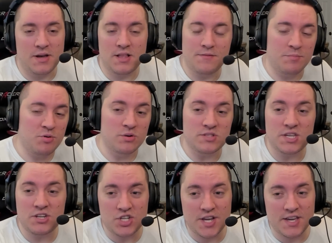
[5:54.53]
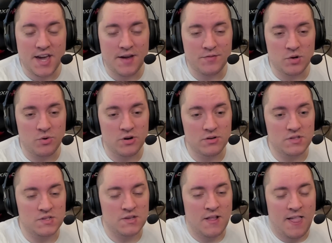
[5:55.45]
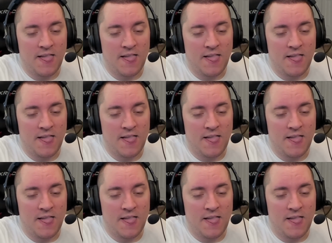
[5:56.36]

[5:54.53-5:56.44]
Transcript: I'll have a protein shake afterwards.